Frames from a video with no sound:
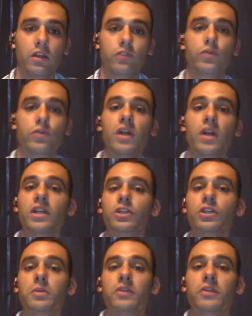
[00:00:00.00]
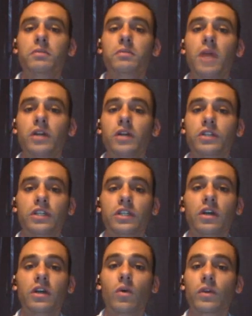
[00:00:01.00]
Drug and human
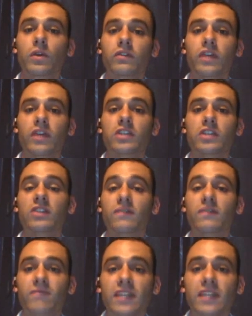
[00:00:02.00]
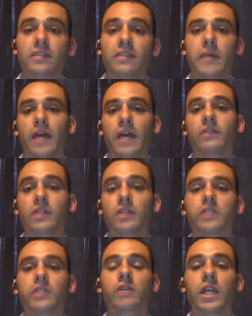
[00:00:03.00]
smuggling organizations victimize
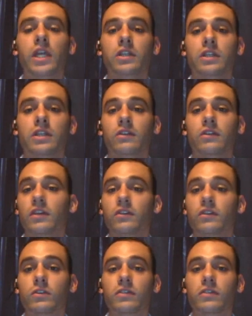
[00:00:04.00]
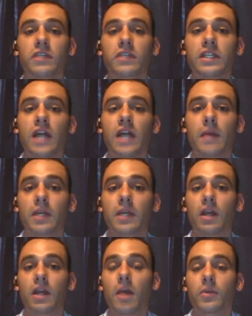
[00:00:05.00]
illegal aliens in search of
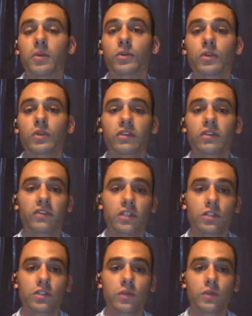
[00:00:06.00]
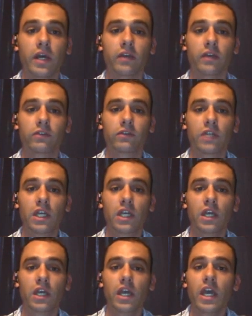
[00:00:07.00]
economic opportunities in the U.S.
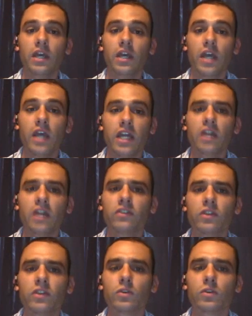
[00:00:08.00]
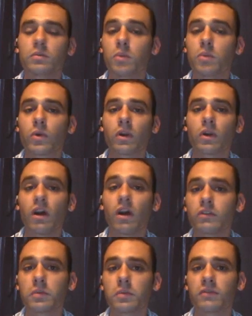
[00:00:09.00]
An unsecured border
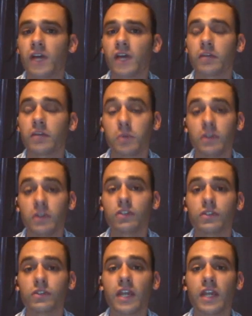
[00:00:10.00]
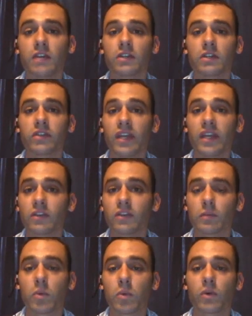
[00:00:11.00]
also provides potential terrorists and
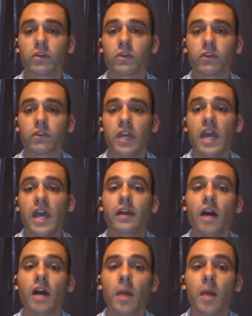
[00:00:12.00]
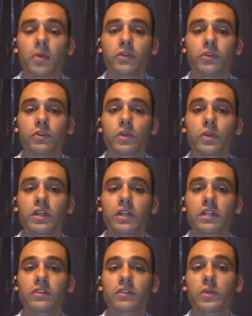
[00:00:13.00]
supporters an
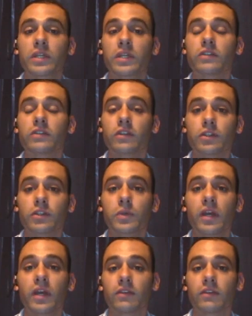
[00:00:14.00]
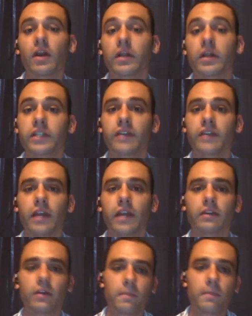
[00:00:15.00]
opportunity to enter the U.S.
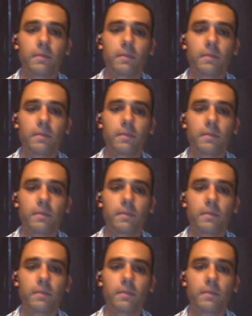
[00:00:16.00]
undetected.